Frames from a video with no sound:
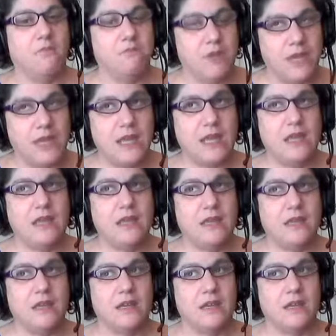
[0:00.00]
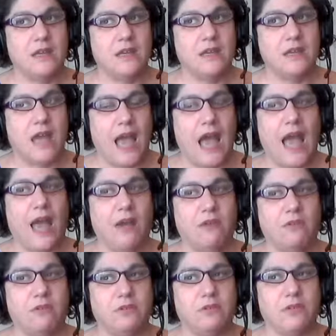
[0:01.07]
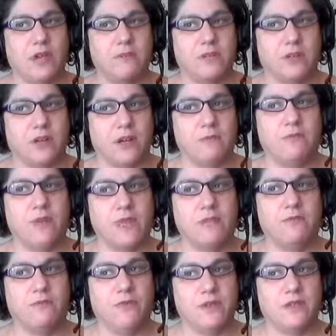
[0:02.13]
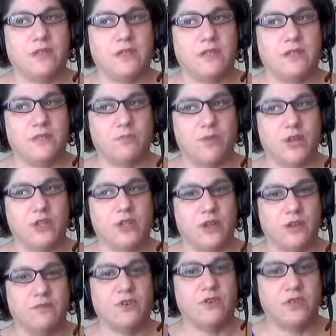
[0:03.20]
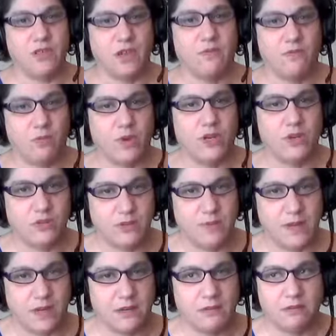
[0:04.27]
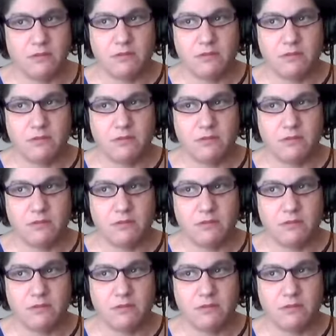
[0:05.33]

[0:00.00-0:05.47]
Be the Fullest Expression of Yourself When You Speak.